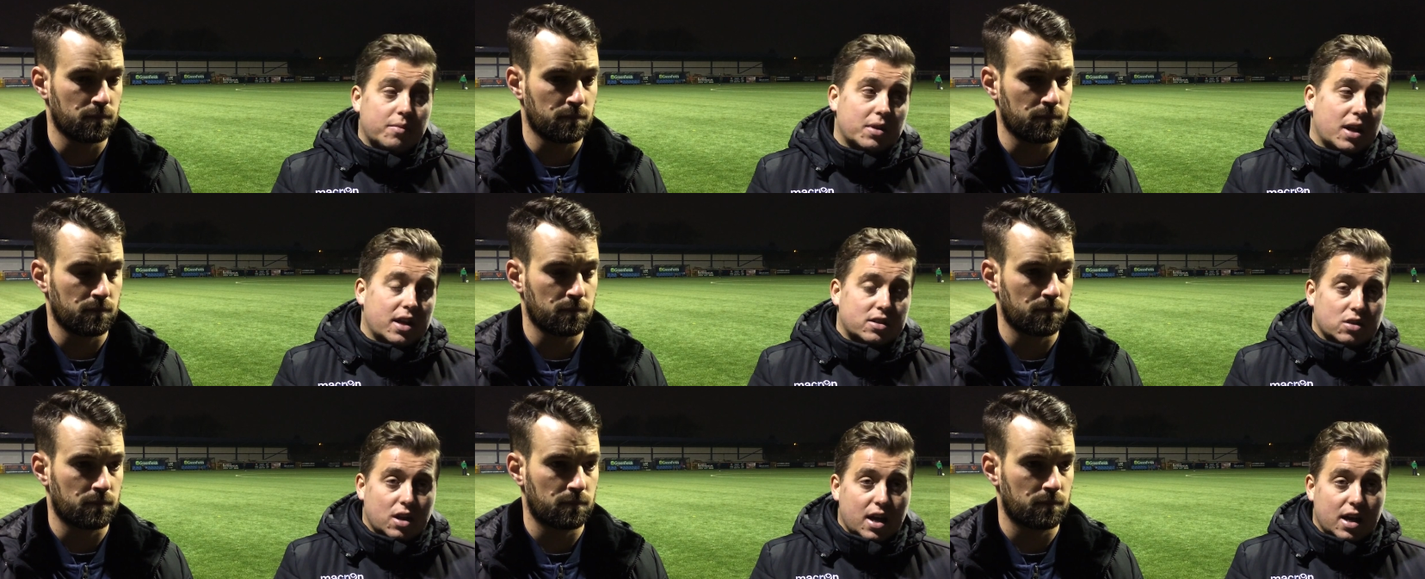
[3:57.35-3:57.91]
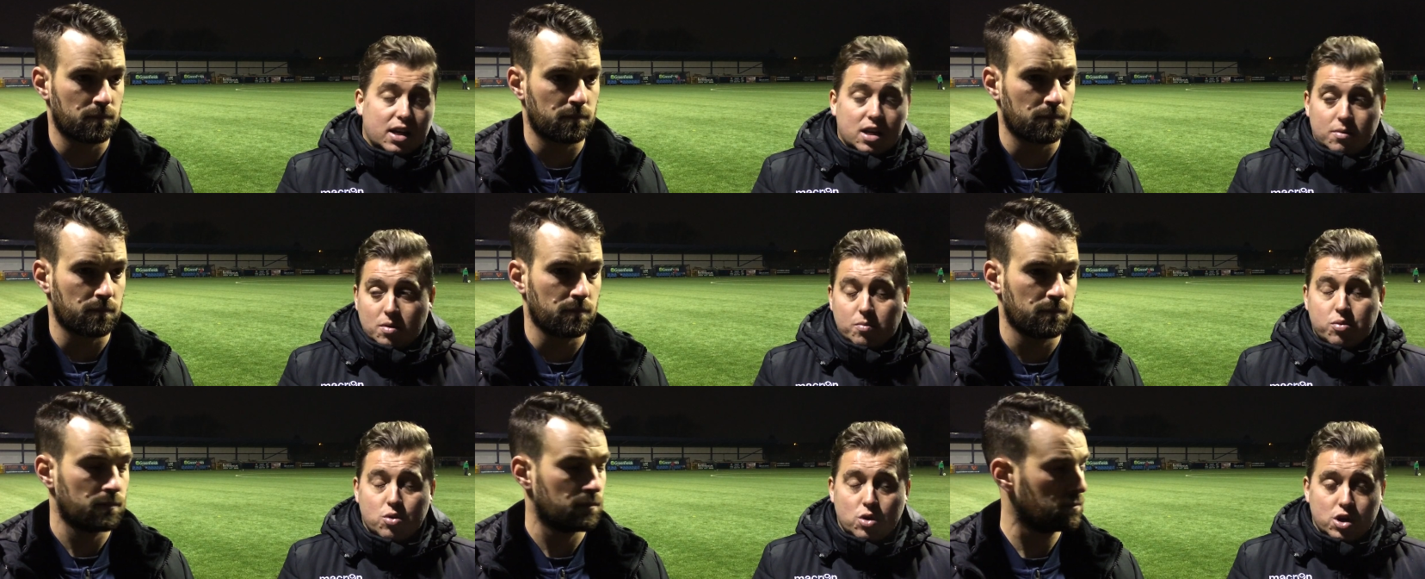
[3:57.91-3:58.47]
Speaker 1: The lads will like him.
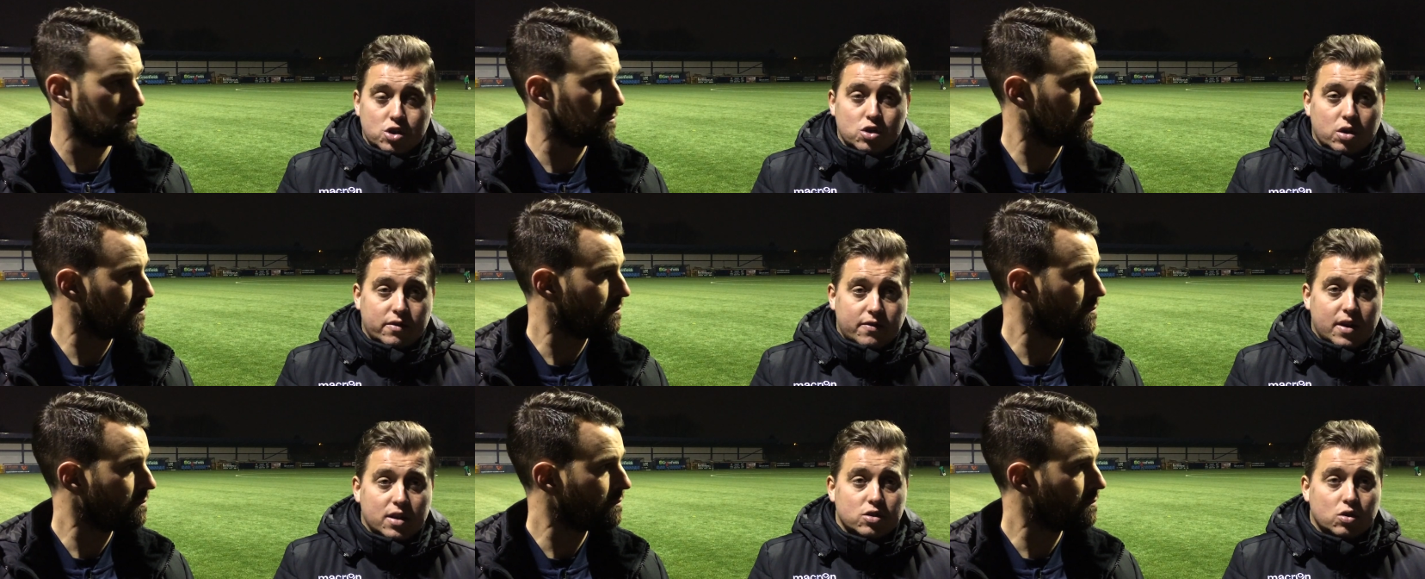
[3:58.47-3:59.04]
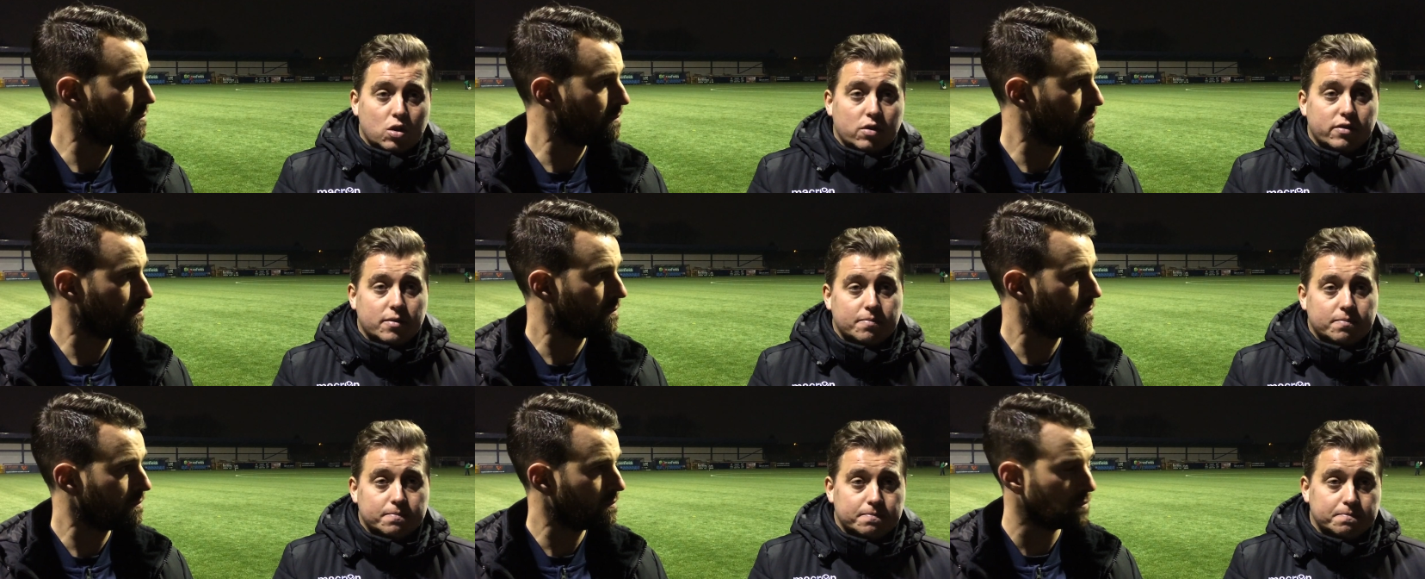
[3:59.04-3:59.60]
I'm pretty sure the fans will love him.
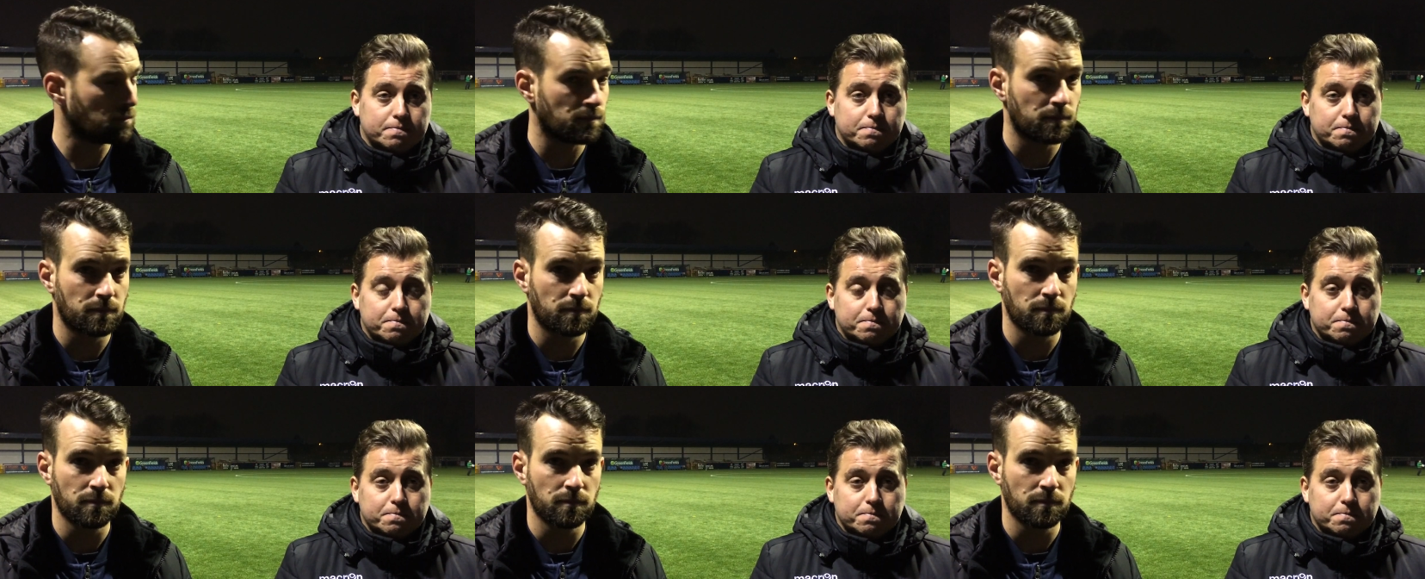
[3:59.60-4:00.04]
Cheers,